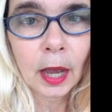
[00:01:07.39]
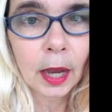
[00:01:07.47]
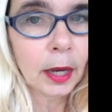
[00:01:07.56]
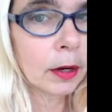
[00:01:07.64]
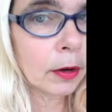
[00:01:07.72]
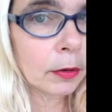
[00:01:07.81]

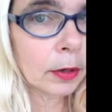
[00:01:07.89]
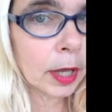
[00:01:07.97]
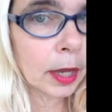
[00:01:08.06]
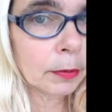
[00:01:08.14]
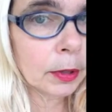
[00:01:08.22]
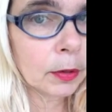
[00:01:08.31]
I know,
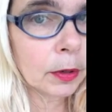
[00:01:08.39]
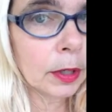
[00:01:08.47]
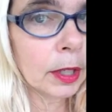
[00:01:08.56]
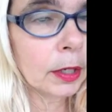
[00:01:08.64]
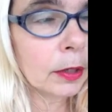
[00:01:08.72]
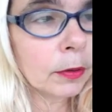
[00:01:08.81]
Capricorn,
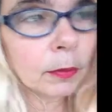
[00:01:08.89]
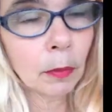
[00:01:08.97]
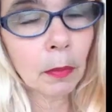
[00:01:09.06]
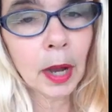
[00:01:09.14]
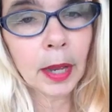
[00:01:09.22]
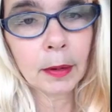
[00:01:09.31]
that you
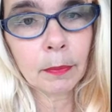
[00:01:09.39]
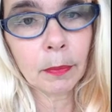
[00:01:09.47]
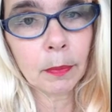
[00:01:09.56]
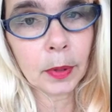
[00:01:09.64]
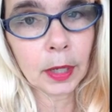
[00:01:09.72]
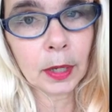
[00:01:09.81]

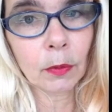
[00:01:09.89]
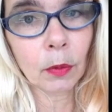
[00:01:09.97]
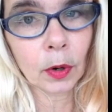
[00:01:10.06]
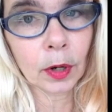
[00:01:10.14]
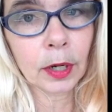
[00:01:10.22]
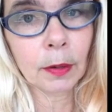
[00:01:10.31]
might be
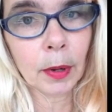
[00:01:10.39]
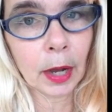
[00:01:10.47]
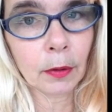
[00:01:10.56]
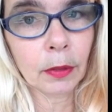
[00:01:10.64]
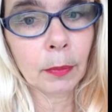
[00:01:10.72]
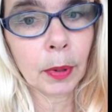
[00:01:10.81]
worried
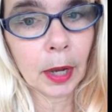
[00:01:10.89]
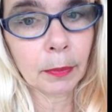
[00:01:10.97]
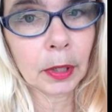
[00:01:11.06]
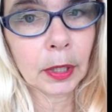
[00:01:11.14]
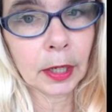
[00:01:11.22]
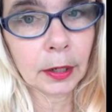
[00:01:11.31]
about the
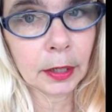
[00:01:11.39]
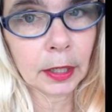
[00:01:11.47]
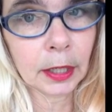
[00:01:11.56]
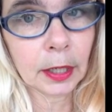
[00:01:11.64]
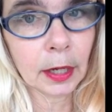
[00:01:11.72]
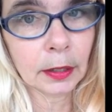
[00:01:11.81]

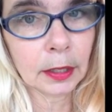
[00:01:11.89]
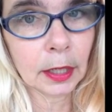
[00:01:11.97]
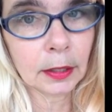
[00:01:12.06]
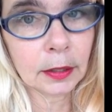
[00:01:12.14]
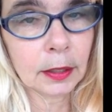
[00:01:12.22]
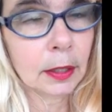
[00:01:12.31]
popularity
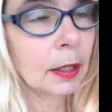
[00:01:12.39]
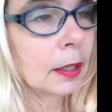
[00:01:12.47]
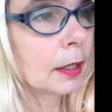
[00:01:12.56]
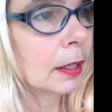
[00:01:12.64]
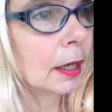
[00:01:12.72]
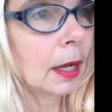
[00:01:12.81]
contest.
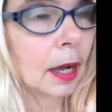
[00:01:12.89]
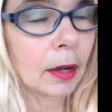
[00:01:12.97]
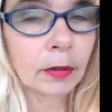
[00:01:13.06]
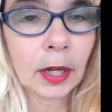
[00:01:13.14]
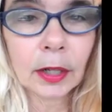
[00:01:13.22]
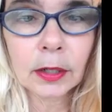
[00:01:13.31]

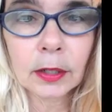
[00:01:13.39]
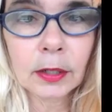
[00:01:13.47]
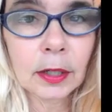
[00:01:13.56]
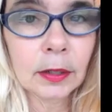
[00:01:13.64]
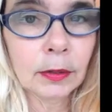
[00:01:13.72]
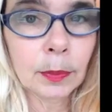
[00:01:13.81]
I've got good
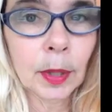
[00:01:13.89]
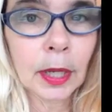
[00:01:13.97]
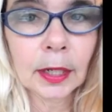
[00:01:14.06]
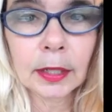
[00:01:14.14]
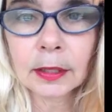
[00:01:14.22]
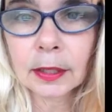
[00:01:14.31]
news,
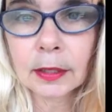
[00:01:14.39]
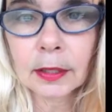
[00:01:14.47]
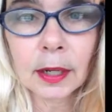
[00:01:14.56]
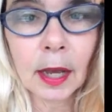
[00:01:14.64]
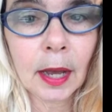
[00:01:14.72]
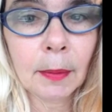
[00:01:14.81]
man. It does
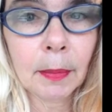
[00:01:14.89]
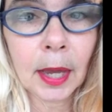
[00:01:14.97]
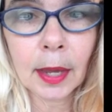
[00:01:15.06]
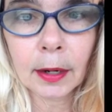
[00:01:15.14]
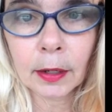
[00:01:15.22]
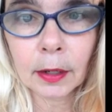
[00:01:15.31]
not
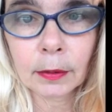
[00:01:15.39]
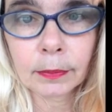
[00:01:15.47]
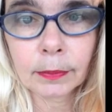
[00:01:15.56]
matter.